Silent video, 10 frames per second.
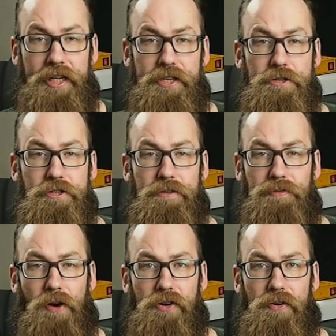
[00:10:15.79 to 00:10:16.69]
used the
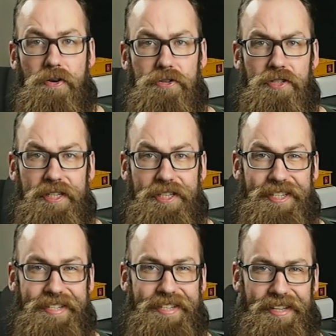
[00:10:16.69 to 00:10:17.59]
Floyd Rose. It's
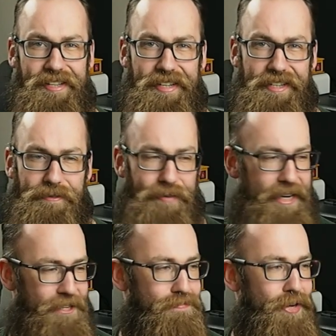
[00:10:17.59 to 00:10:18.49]
still in the
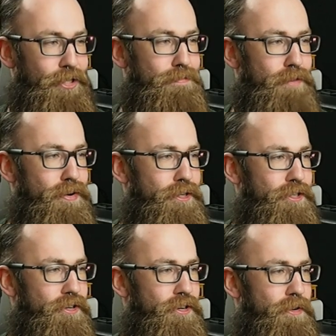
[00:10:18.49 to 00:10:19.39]
fixed bridge mode,
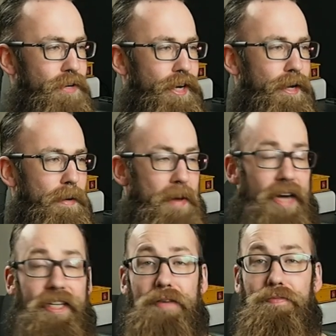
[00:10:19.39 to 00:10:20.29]
so I
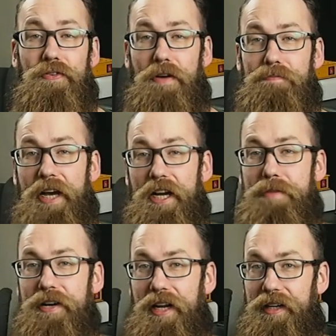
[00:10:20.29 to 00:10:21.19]
might give you an update
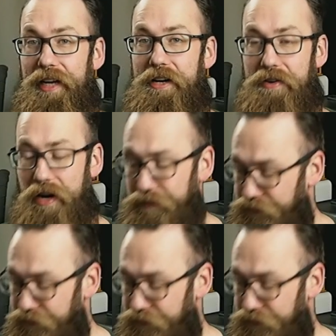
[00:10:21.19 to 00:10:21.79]
about that later on.